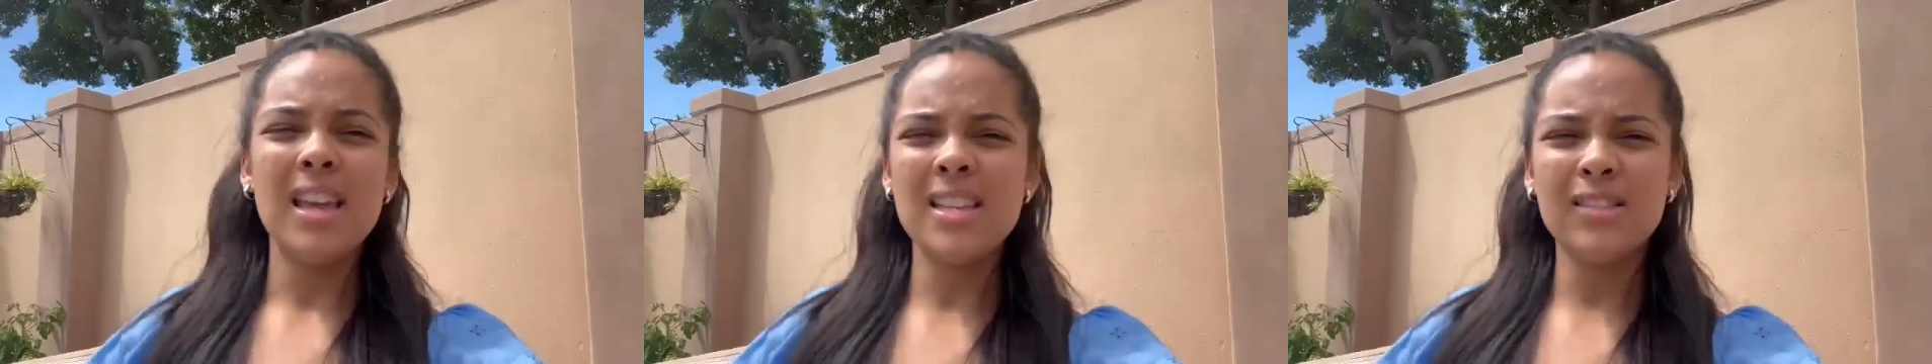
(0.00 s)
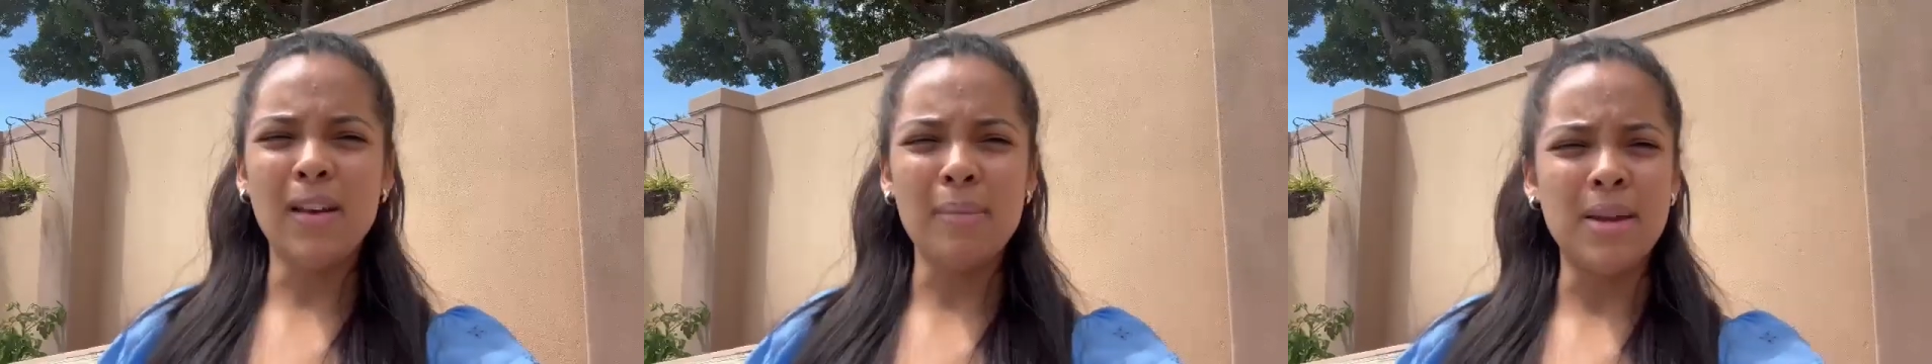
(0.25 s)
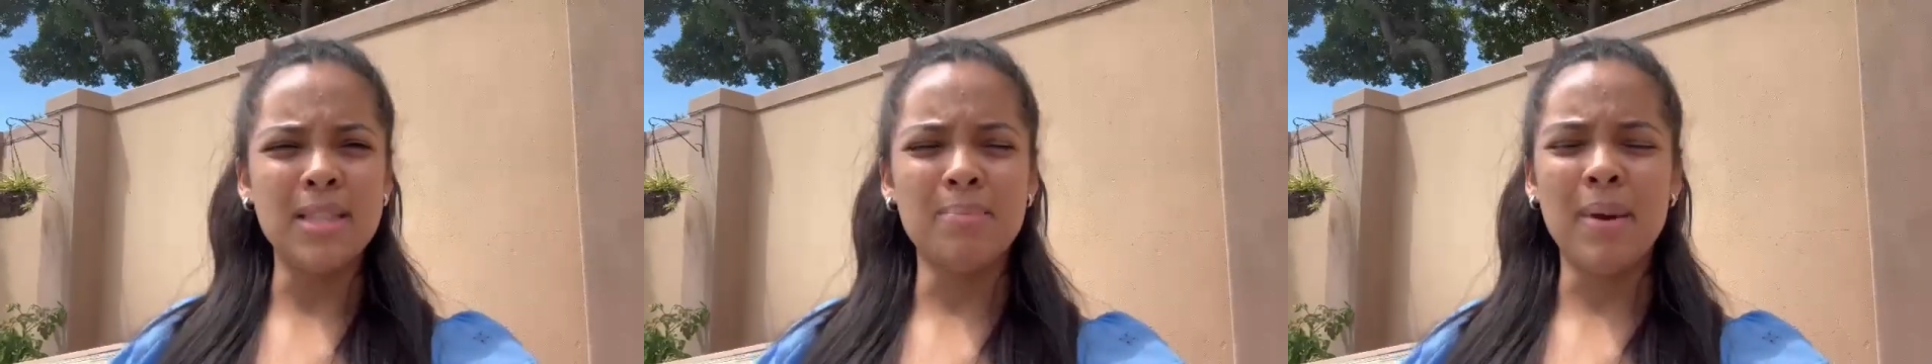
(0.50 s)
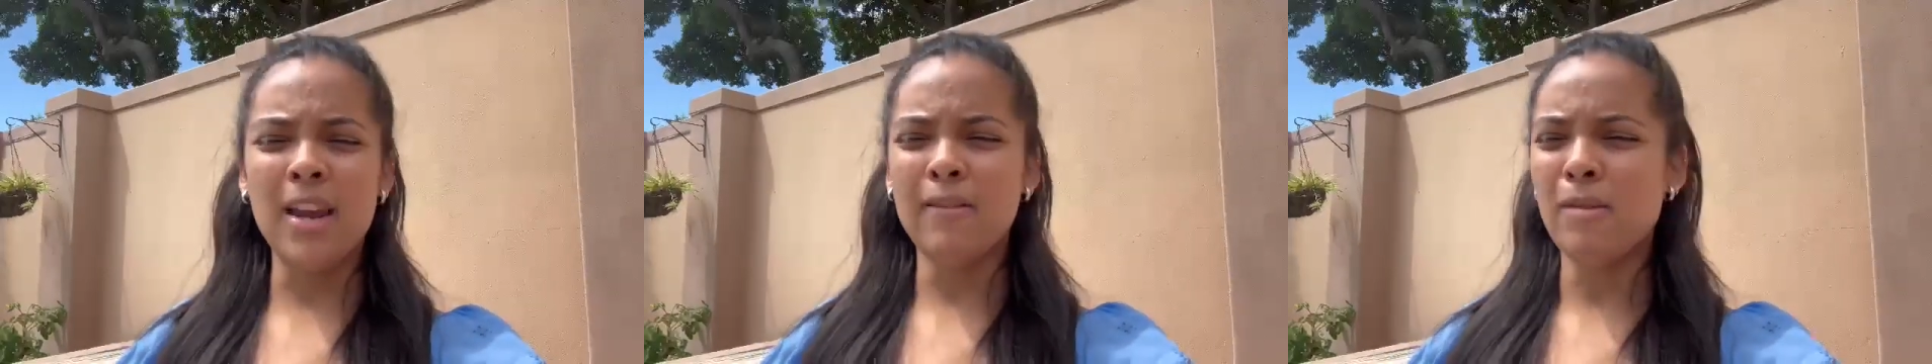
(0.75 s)
ISVEP has
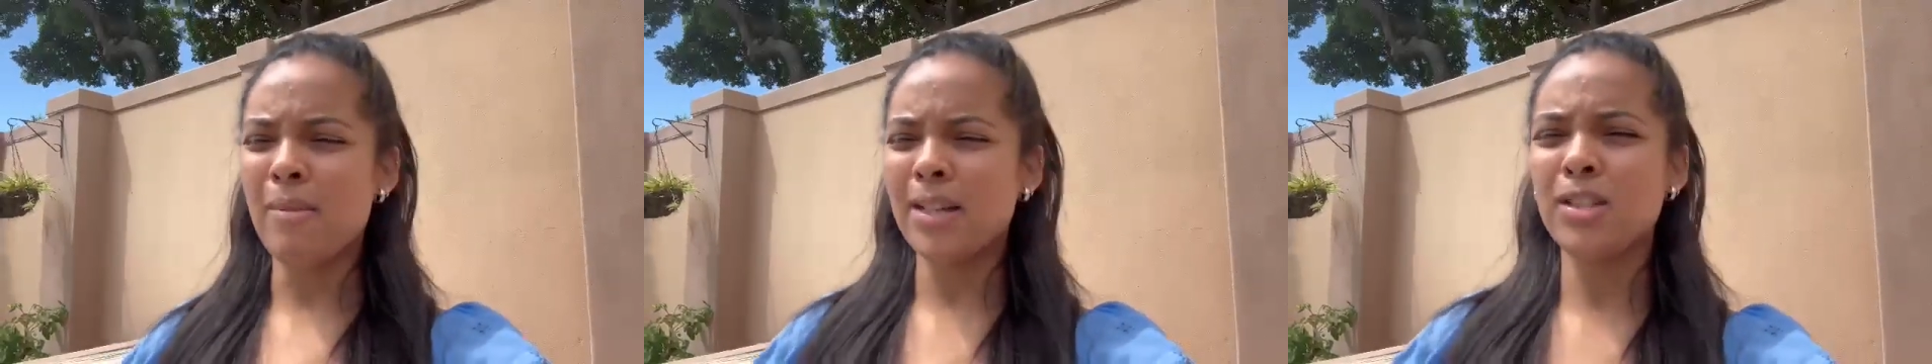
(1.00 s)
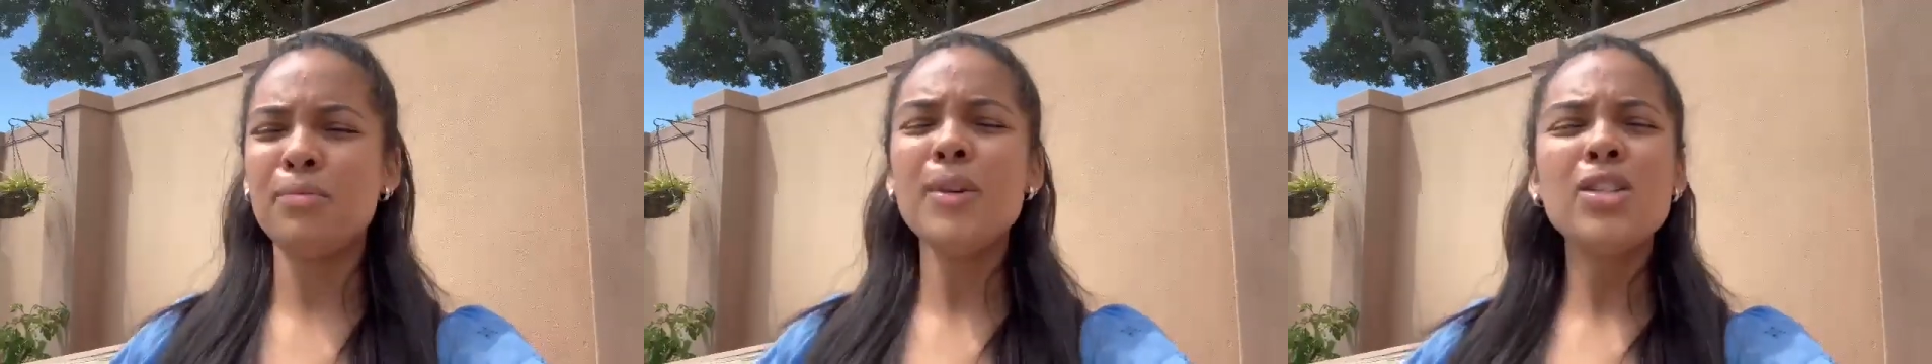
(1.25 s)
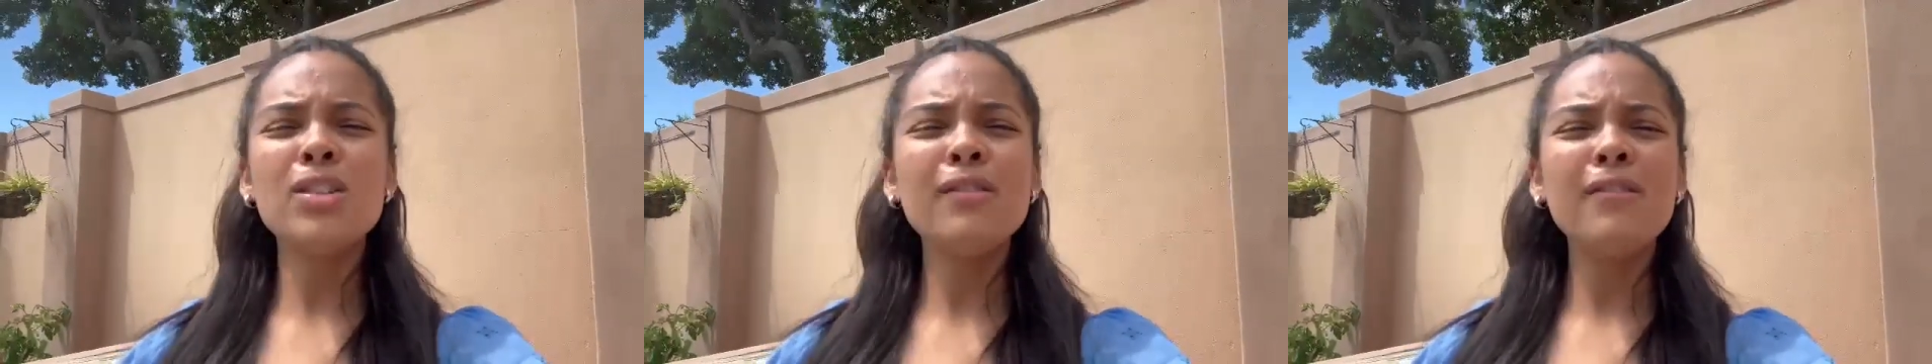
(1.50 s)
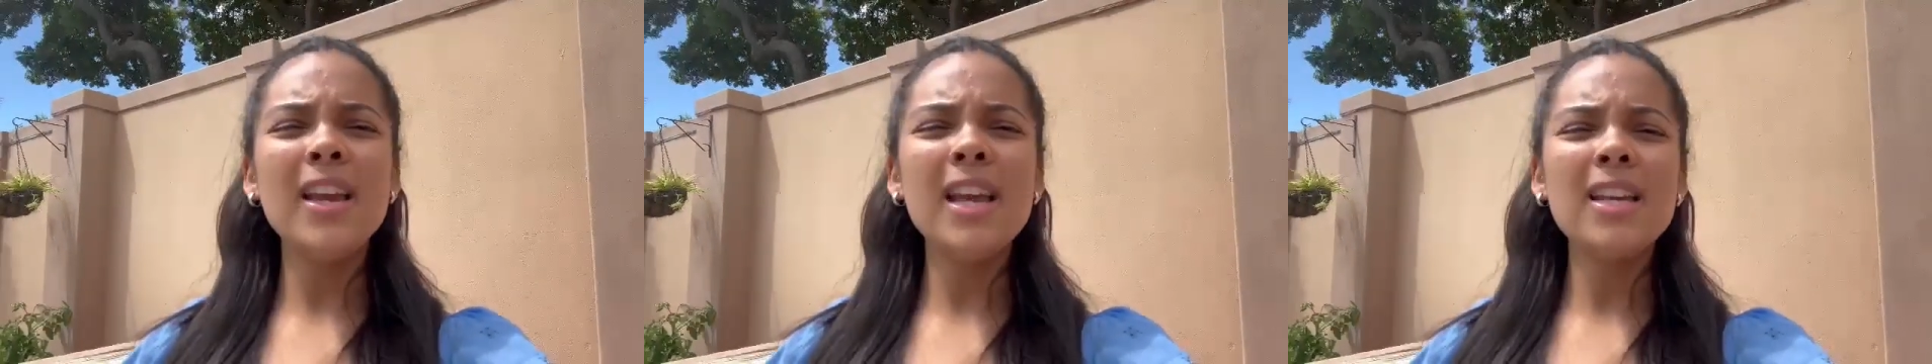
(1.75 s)
paid for my tuition
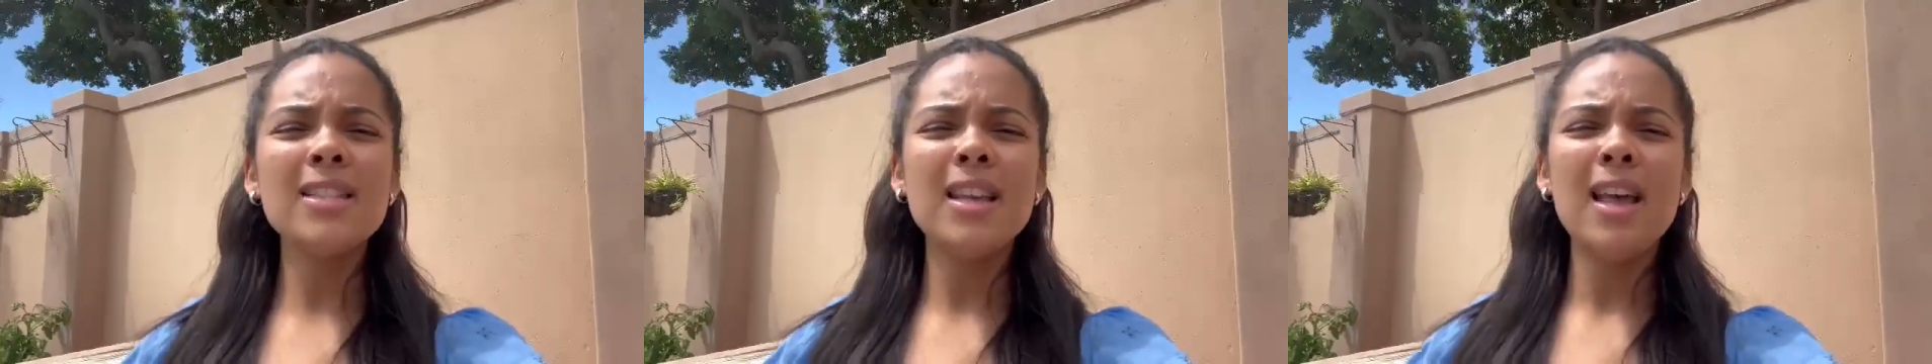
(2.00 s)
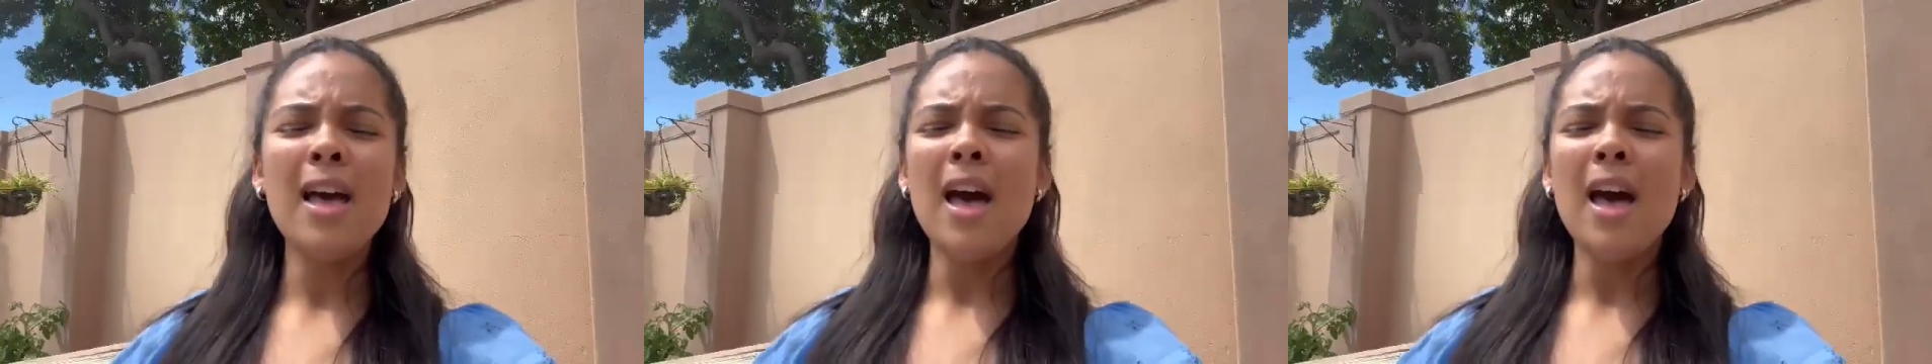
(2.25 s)
fees,